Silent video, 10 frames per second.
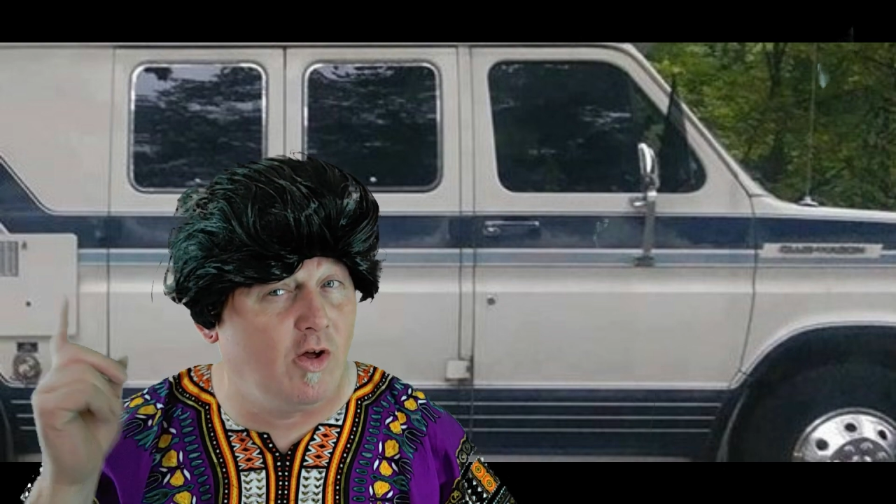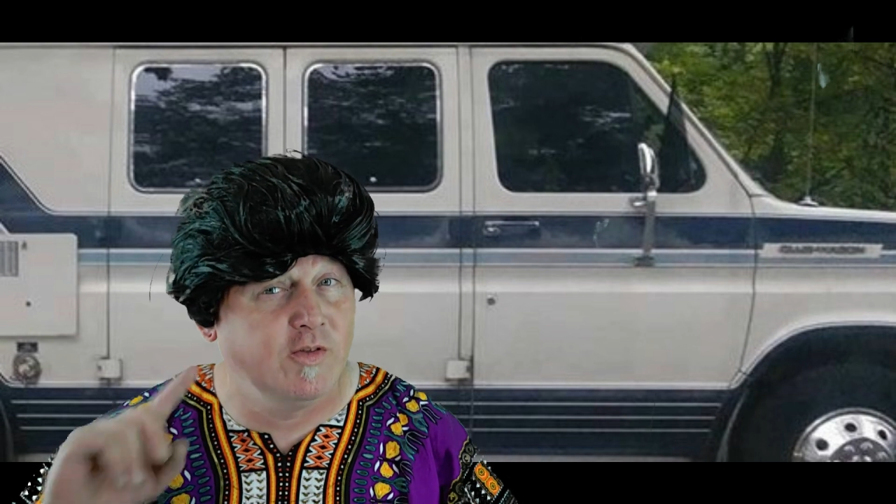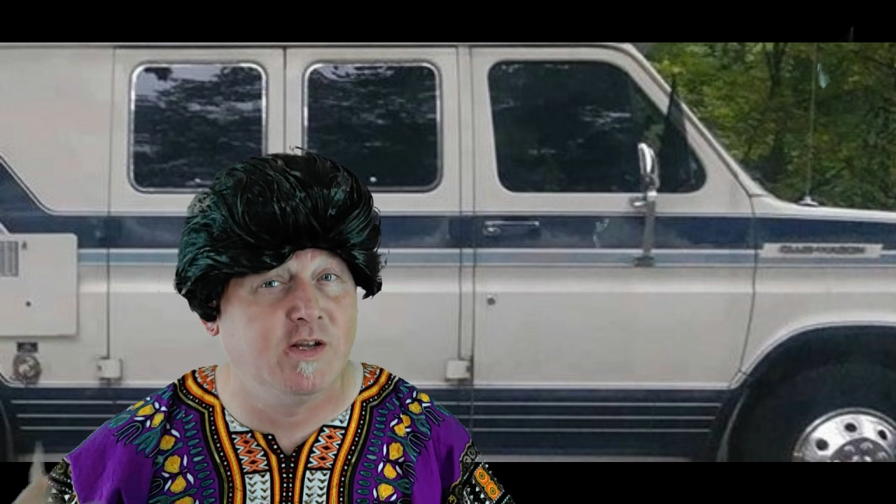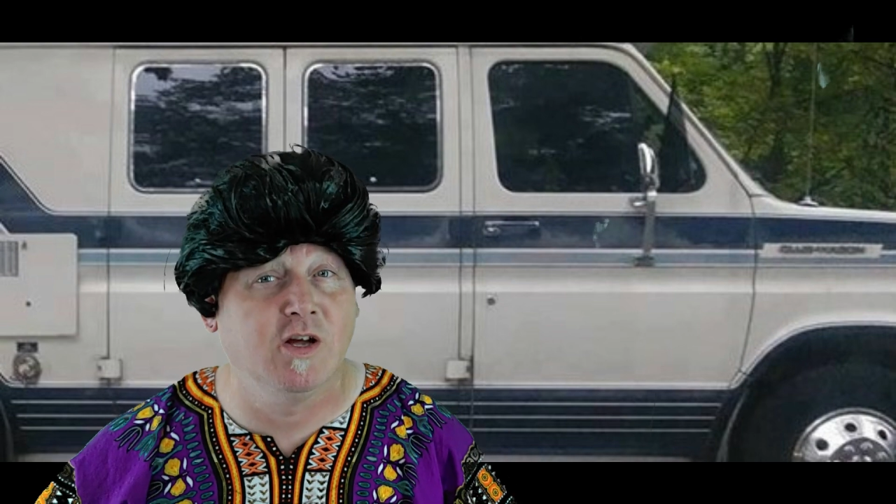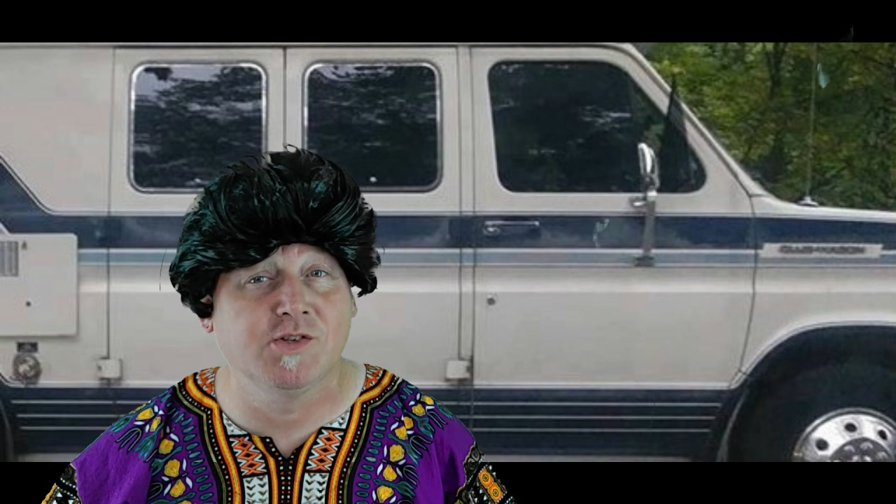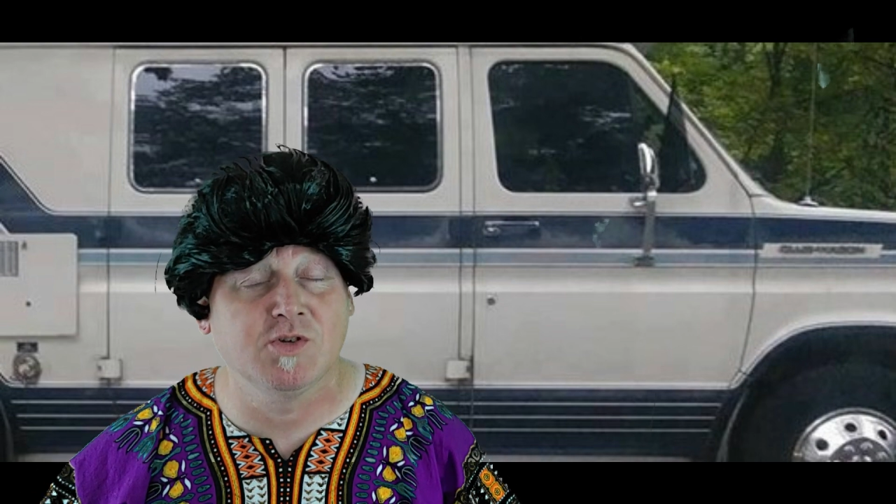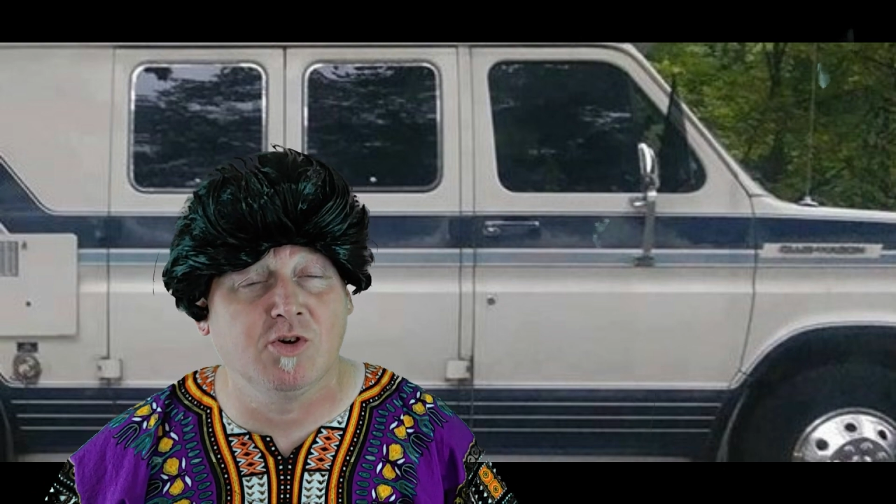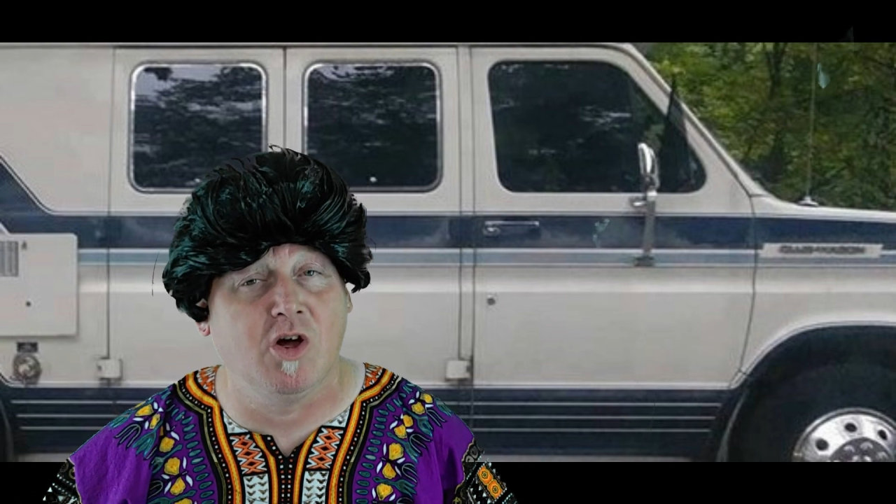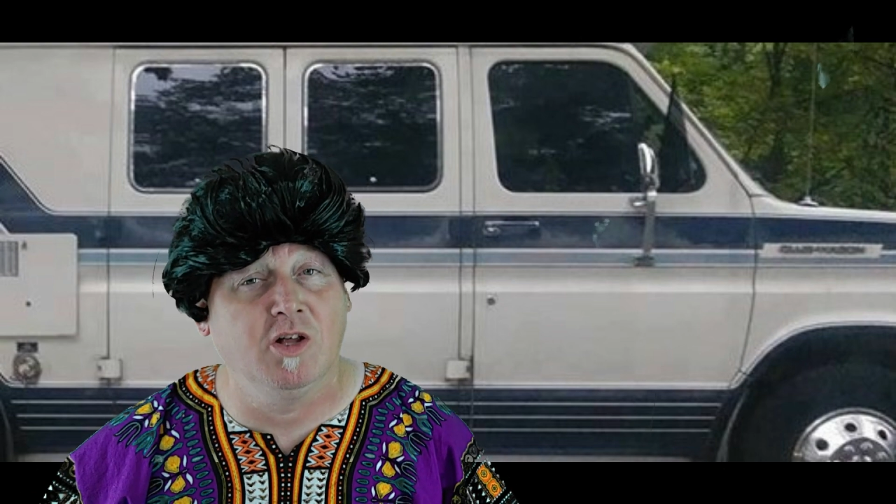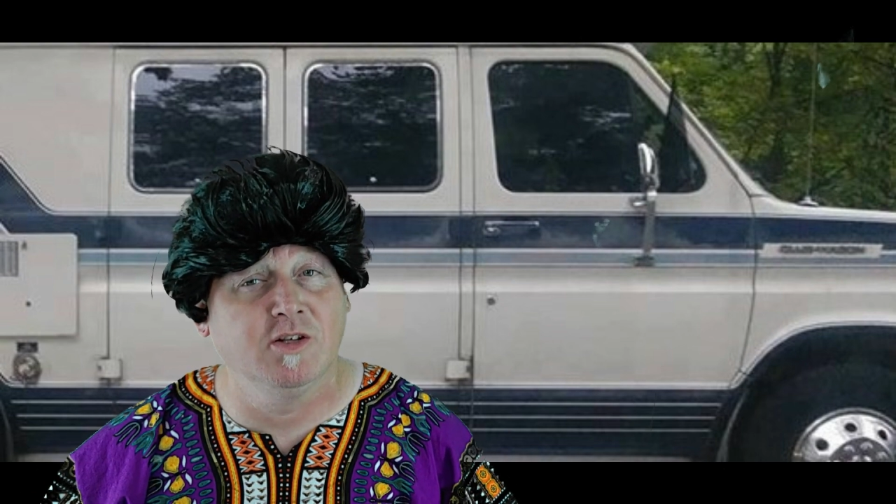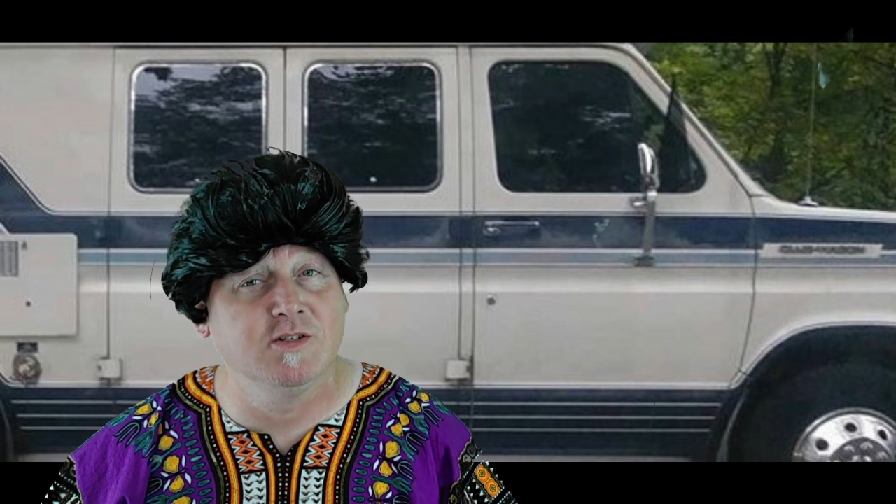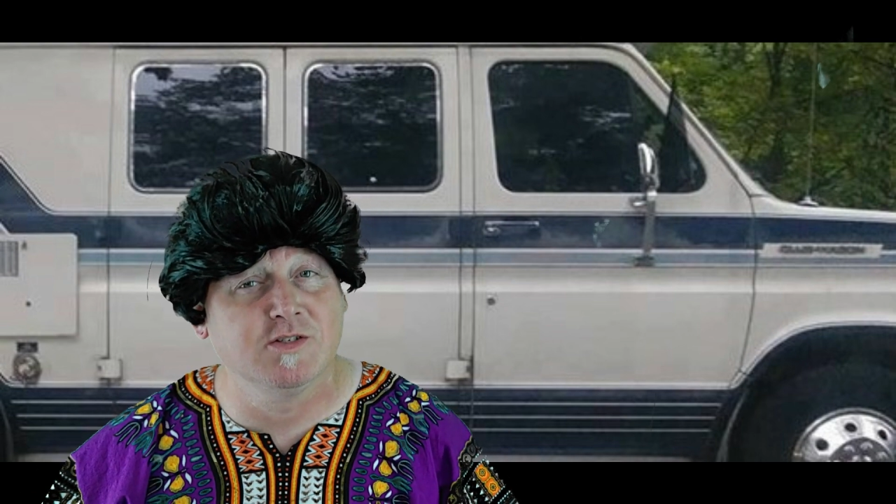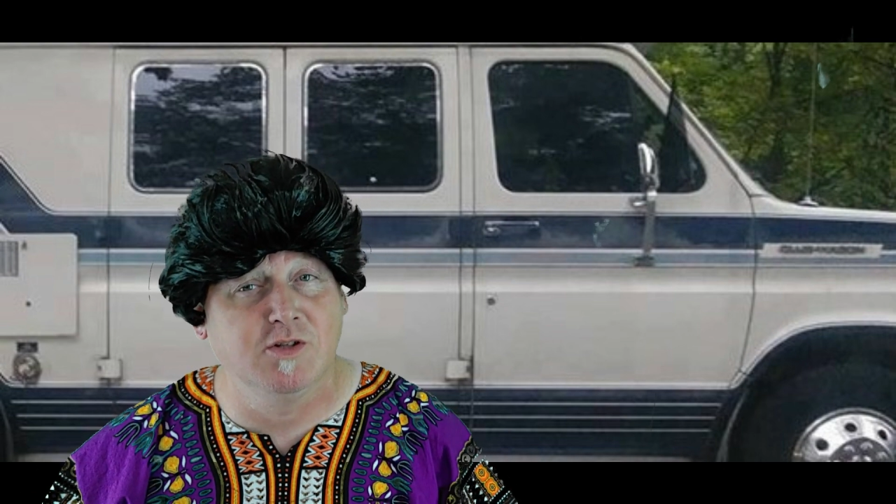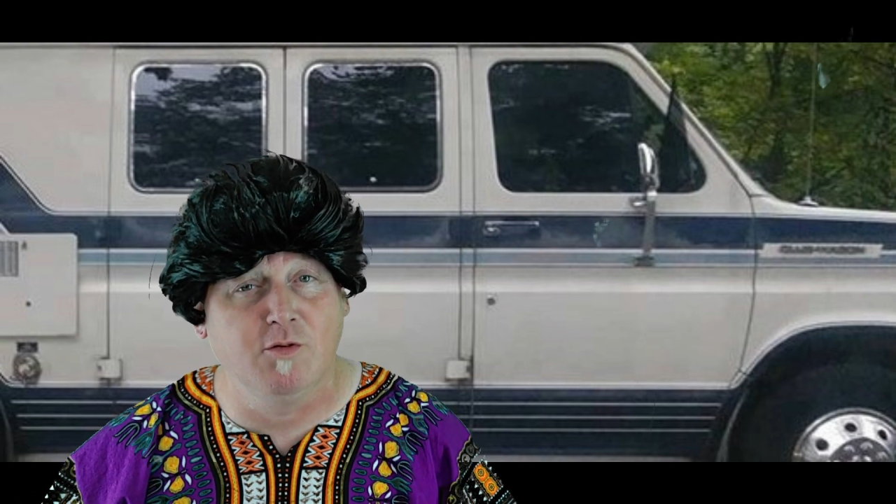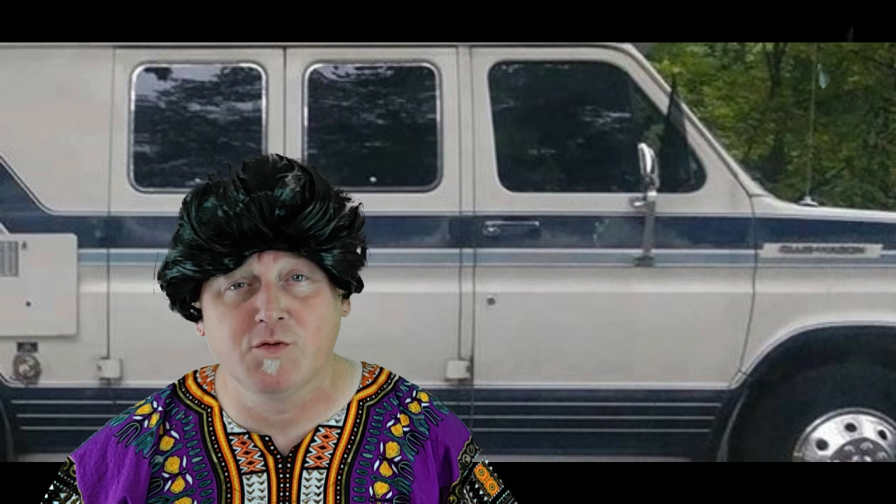all the cuts are gone and
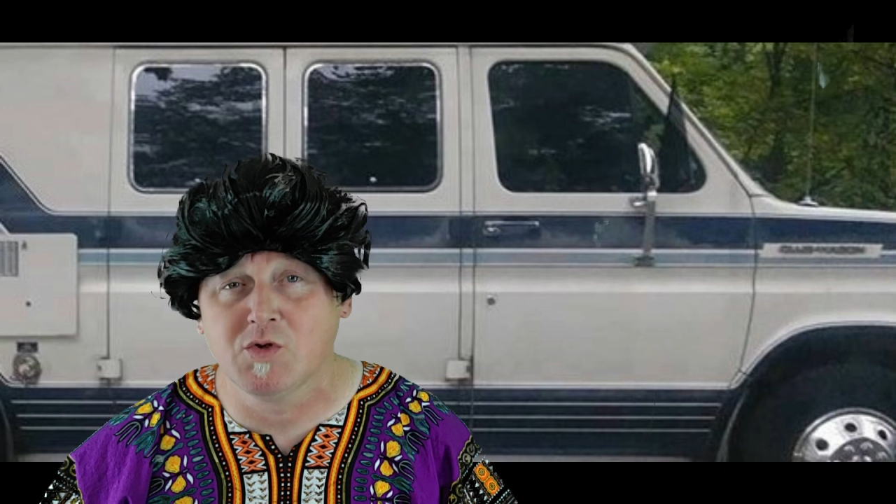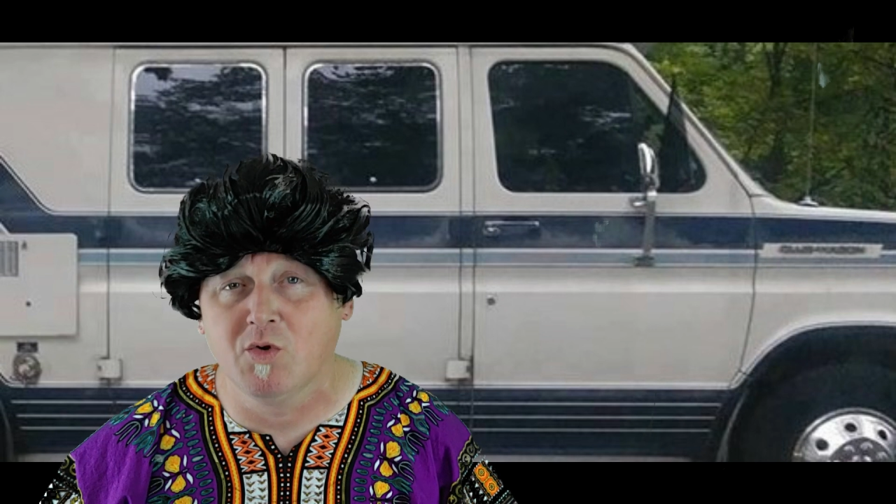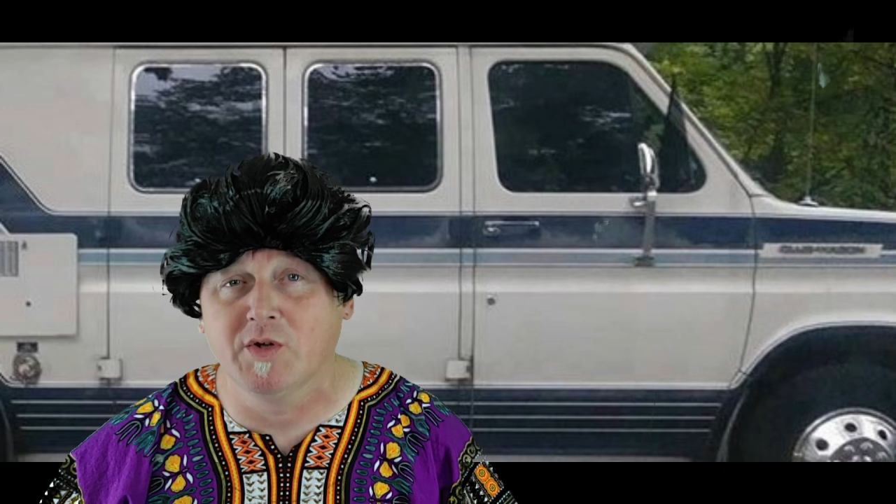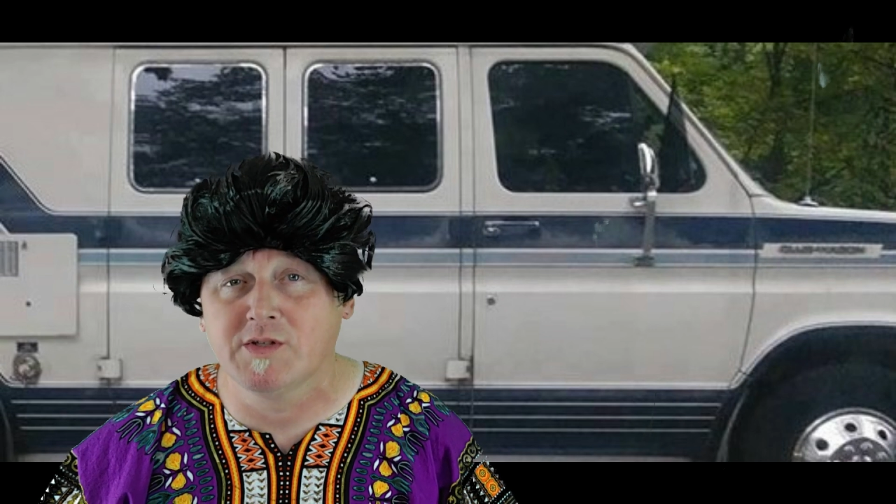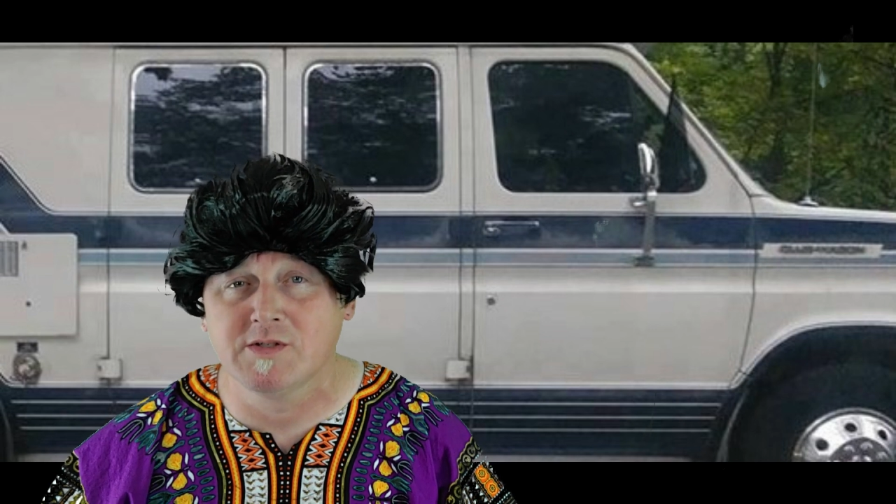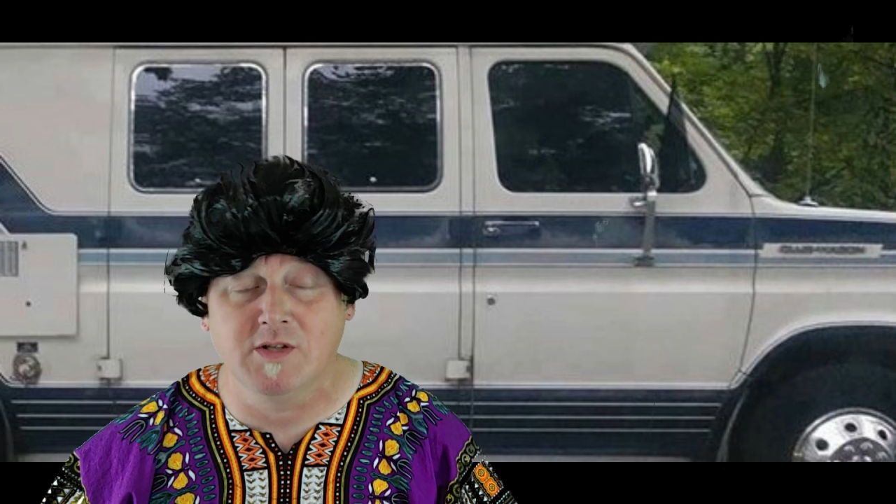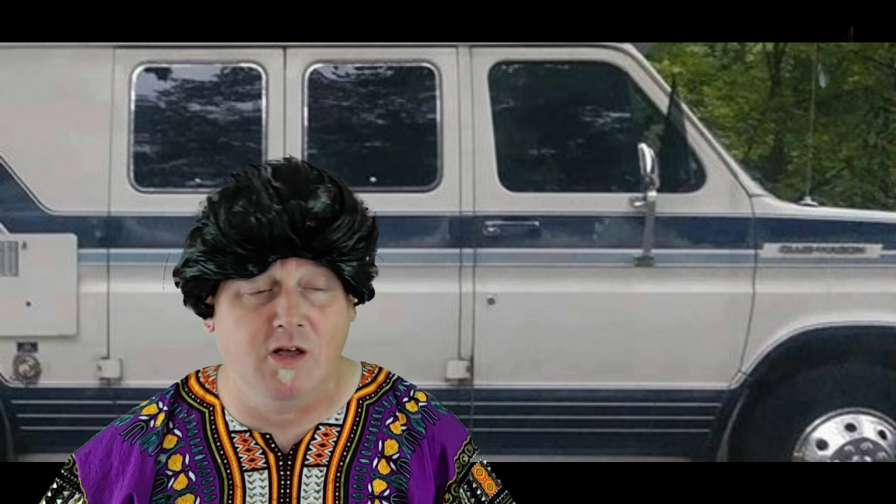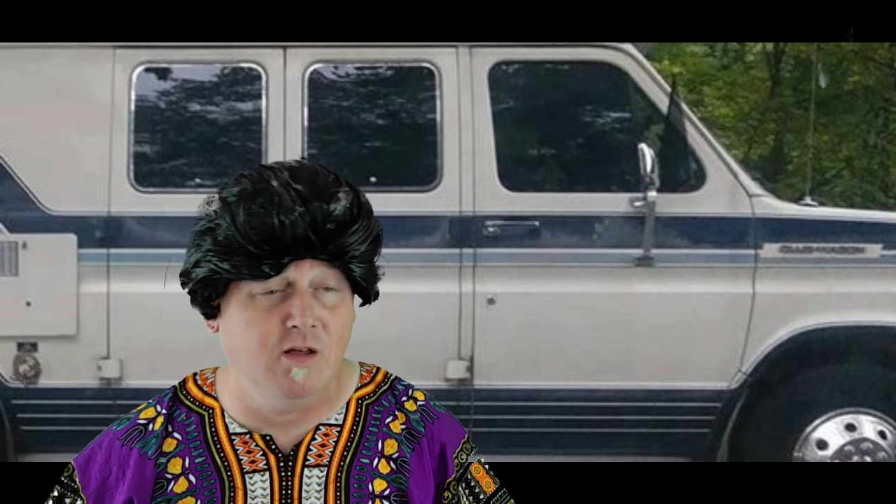stuff, so it's